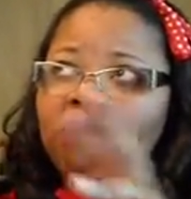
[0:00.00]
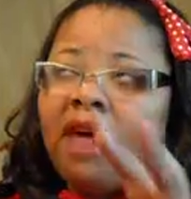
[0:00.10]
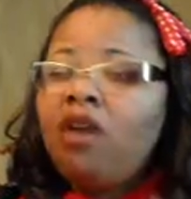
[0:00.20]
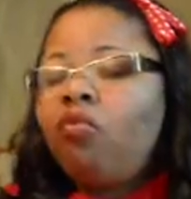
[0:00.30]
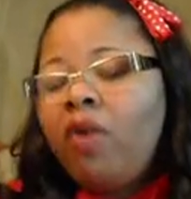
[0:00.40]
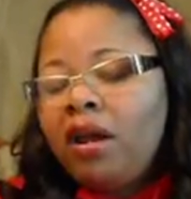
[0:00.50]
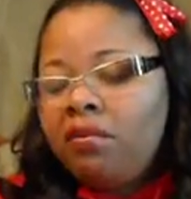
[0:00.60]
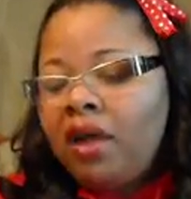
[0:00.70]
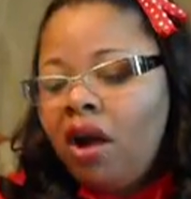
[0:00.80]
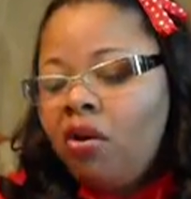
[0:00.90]
not
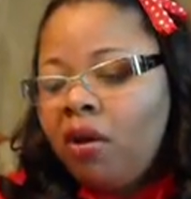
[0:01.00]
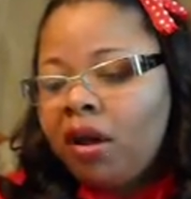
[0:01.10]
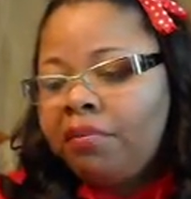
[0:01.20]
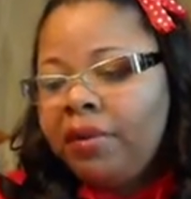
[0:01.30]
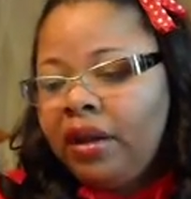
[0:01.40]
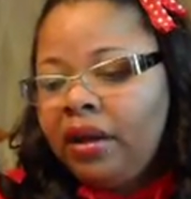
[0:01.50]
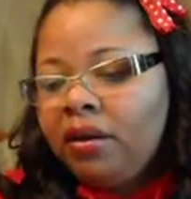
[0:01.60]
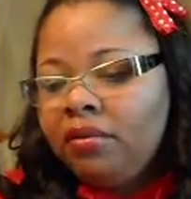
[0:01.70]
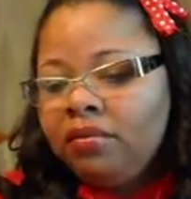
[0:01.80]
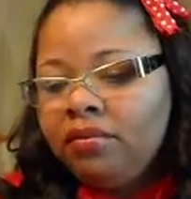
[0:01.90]
random.org, but,
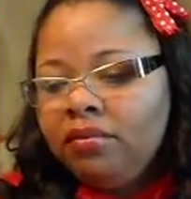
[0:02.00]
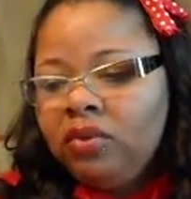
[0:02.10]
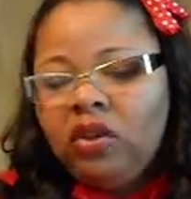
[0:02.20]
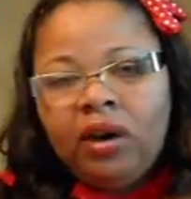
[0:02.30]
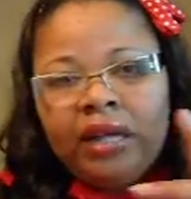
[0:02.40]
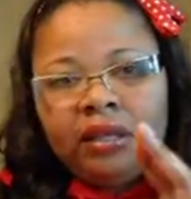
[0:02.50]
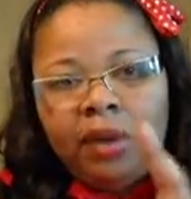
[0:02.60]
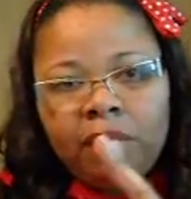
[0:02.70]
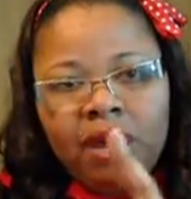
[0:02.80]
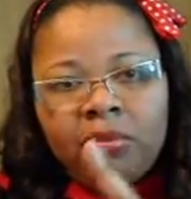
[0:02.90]
um, you know, cut the
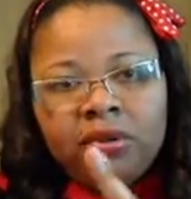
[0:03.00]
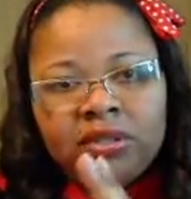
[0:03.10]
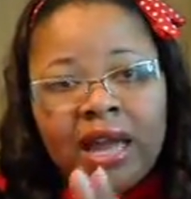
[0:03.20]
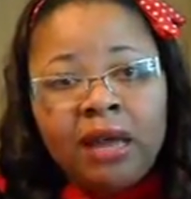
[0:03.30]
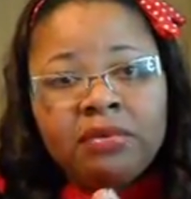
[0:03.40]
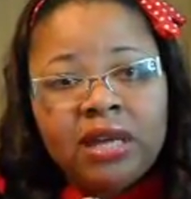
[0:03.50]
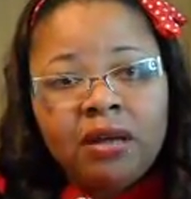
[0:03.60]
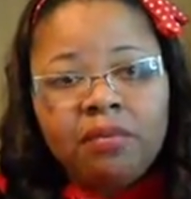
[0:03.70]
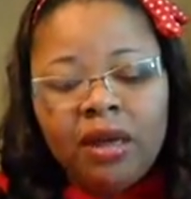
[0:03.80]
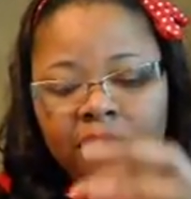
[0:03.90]
paper, numbers, names
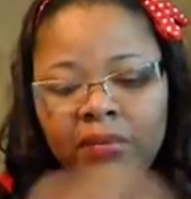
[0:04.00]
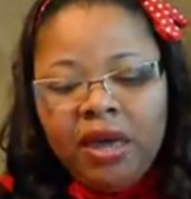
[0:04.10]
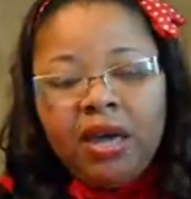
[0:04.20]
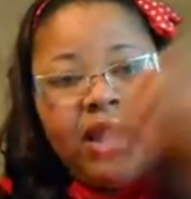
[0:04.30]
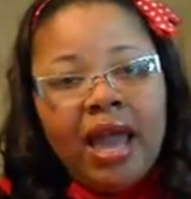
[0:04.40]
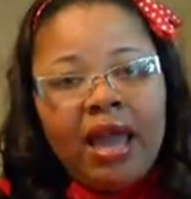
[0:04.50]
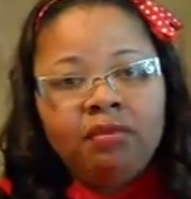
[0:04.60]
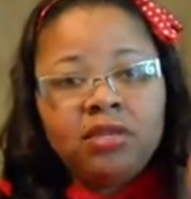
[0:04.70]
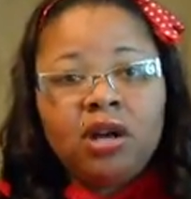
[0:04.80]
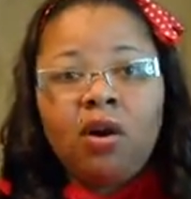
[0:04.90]
up, and pick a
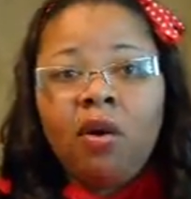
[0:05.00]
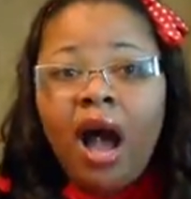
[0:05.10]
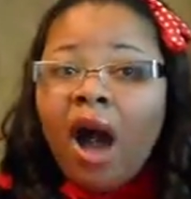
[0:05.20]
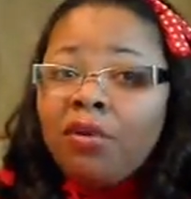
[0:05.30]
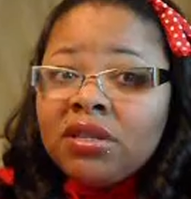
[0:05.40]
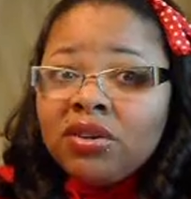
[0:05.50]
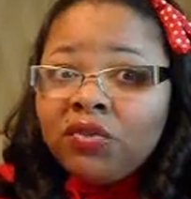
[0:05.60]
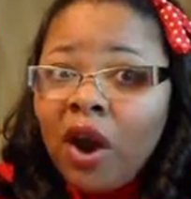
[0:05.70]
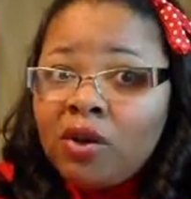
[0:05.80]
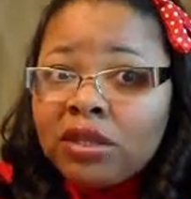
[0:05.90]
name. So I was
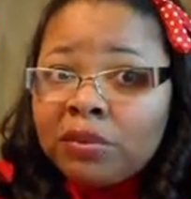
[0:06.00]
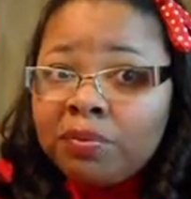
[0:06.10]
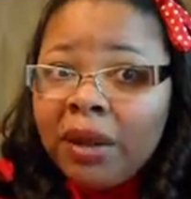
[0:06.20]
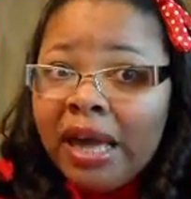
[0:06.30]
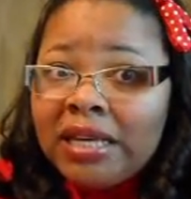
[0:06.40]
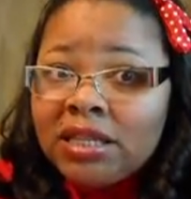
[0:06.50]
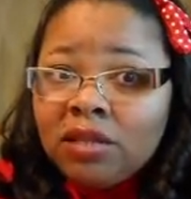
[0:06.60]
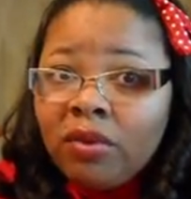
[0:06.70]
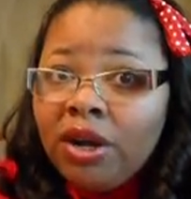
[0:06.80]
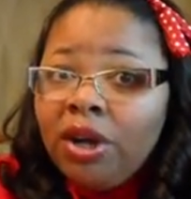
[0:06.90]
the first
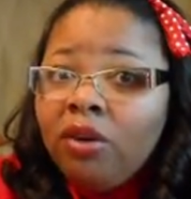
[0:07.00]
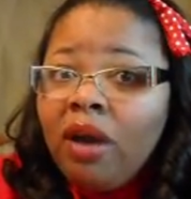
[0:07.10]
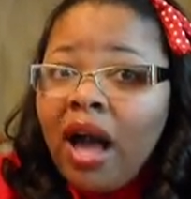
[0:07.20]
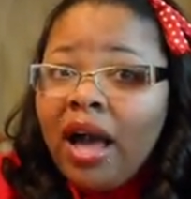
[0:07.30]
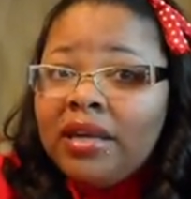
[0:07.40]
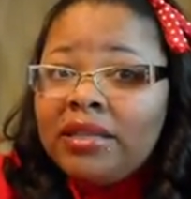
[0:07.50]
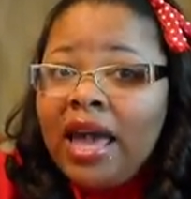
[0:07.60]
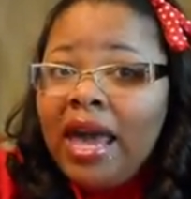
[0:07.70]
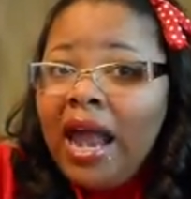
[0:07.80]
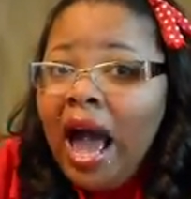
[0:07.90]
place winner, you guys,
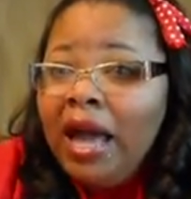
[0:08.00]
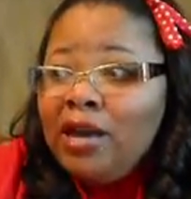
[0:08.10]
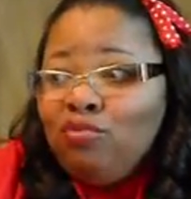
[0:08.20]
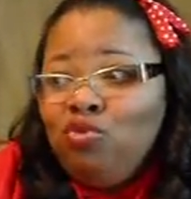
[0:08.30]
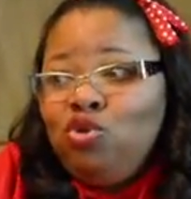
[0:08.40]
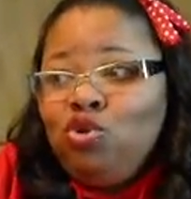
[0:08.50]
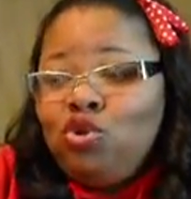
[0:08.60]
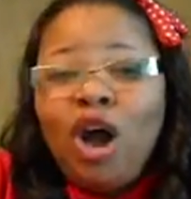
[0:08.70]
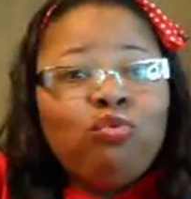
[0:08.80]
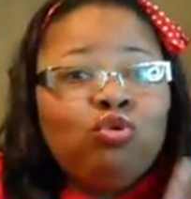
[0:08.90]
and I am
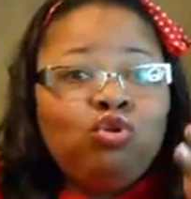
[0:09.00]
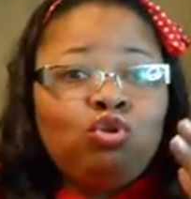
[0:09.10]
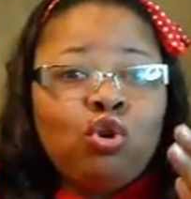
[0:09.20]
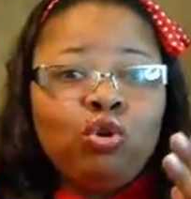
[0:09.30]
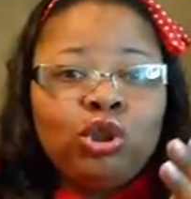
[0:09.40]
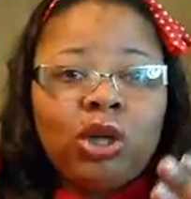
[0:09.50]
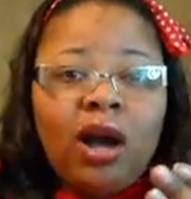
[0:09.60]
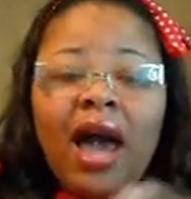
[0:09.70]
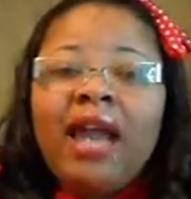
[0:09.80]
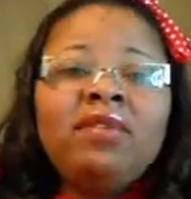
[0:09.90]
I was so
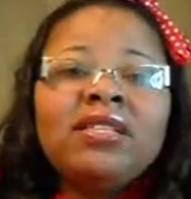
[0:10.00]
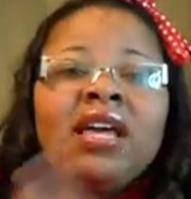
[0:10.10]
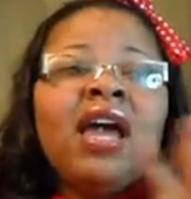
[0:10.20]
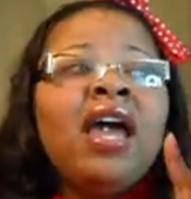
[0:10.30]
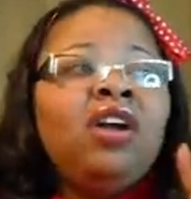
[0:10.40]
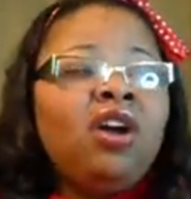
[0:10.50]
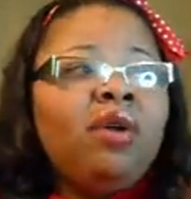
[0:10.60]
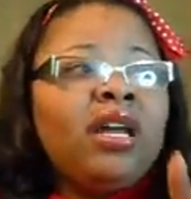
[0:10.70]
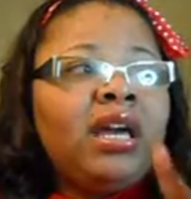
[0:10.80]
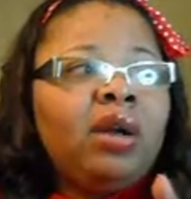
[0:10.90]
shocked. I didn't even, you
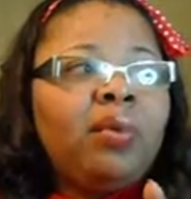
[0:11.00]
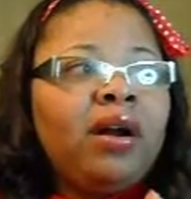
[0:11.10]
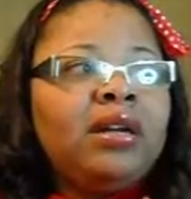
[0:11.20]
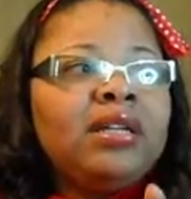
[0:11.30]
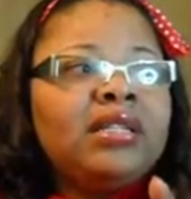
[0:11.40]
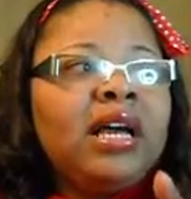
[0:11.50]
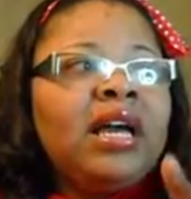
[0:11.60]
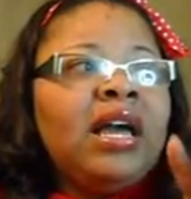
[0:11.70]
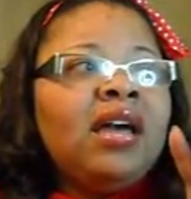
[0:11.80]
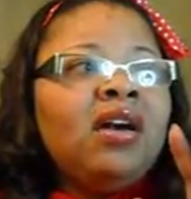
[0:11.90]
know what the killer part is?
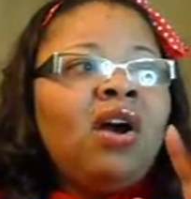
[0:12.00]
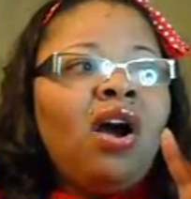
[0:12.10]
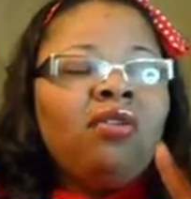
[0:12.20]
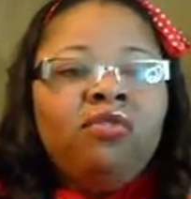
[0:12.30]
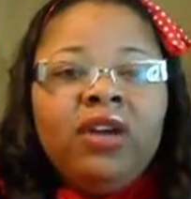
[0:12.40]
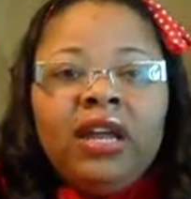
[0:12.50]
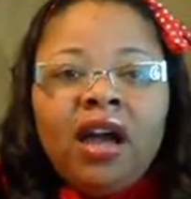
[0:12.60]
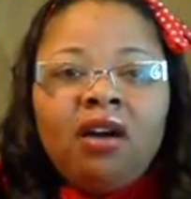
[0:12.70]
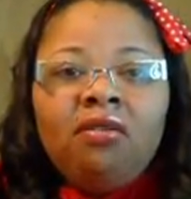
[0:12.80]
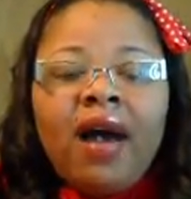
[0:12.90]
Her
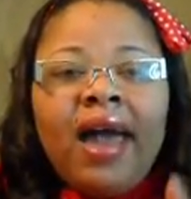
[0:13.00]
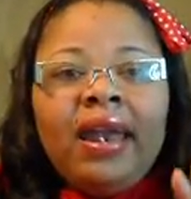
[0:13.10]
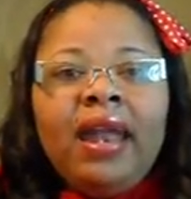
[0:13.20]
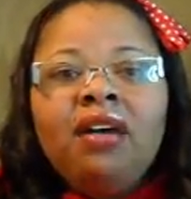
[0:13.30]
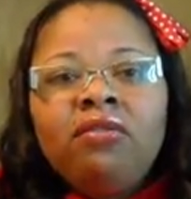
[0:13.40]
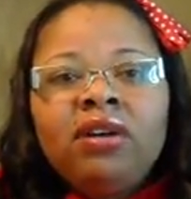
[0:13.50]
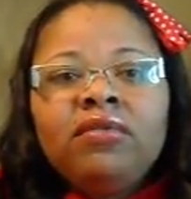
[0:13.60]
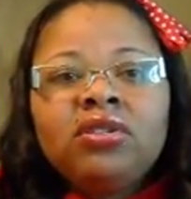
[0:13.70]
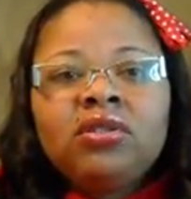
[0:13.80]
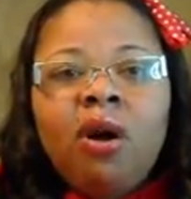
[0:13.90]
video, I never
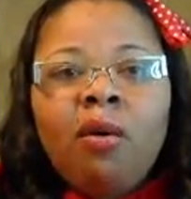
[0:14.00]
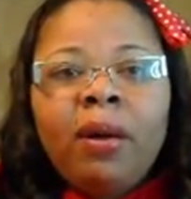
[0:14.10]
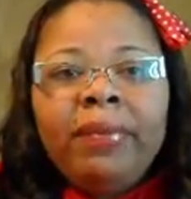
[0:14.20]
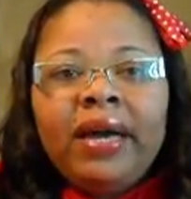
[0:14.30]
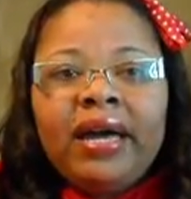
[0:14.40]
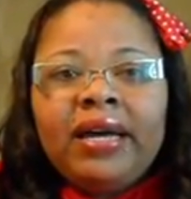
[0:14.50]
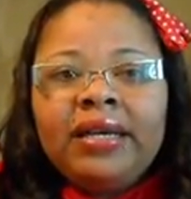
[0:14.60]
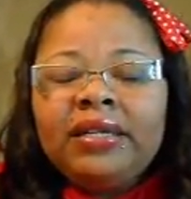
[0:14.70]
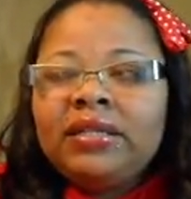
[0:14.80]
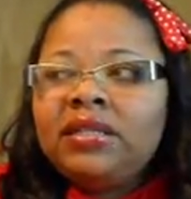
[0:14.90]
even saw it
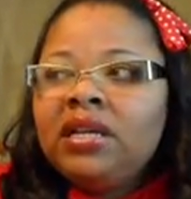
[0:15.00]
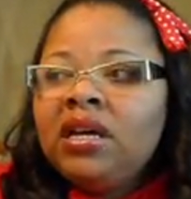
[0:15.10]
because